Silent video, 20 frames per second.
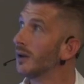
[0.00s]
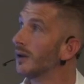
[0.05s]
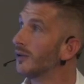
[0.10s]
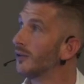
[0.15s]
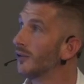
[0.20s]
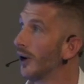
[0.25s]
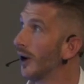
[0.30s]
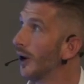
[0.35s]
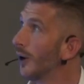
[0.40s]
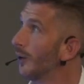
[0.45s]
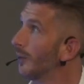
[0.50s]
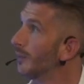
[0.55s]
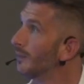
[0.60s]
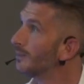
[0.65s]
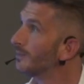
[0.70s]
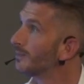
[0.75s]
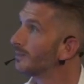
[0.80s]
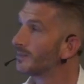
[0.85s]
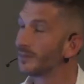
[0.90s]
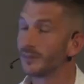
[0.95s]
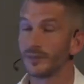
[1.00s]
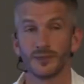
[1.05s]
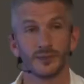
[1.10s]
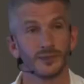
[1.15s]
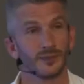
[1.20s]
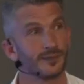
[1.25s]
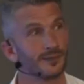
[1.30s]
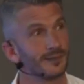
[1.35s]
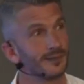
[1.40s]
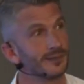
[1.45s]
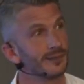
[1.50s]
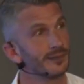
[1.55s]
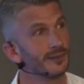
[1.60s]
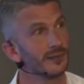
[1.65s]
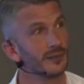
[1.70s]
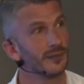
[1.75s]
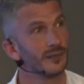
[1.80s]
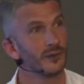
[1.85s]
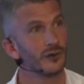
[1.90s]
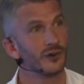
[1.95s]
So,
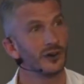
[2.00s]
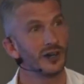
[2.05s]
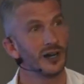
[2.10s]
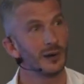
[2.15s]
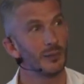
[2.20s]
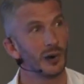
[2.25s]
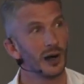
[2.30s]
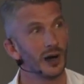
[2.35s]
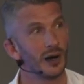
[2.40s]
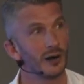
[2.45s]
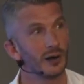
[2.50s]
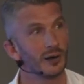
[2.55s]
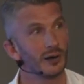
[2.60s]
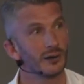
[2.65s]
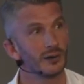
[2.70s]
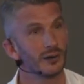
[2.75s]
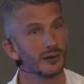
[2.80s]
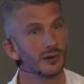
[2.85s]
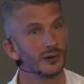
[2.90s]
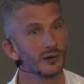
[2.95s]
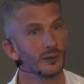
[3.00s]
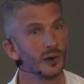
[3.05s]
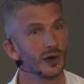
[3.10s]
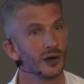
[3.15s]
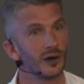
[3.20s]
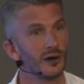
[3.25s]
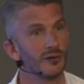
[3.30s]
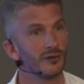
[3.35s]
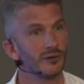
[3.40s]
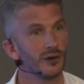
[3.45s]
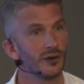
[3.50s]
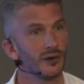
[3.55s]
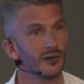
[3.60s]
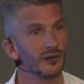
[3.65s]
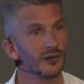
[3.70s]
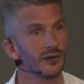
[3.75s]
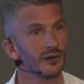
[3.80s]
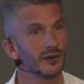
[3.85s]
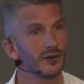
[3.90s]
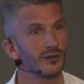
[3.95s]
cheeky plug. It's my
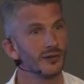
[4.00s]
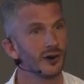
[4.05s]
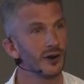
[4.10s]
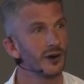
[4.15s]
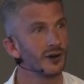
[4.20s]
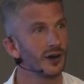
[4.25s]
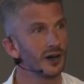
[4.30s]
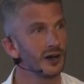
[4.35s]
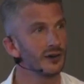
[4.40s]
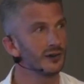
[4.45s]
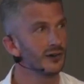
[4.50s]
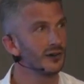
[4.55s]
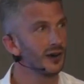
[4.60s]
conference. If you can't get on